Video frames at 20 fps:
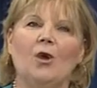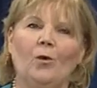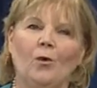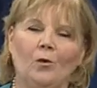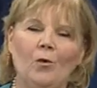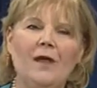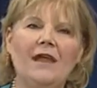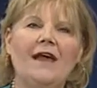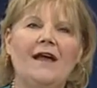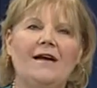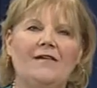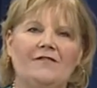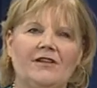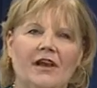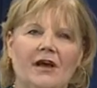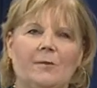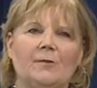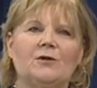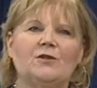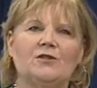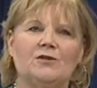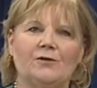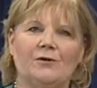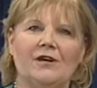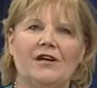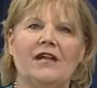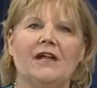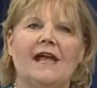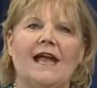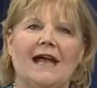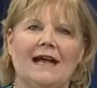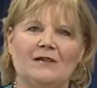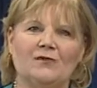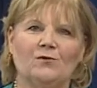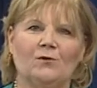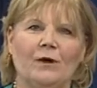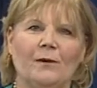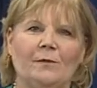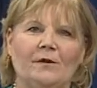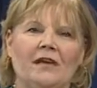we have an opportunity as
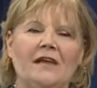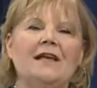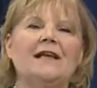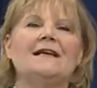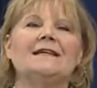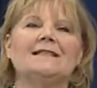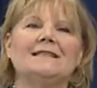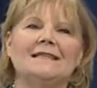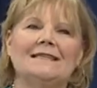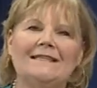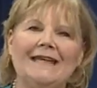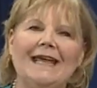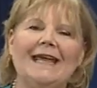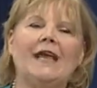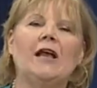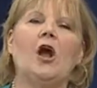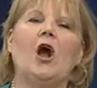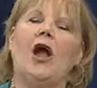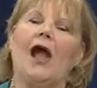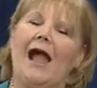women to take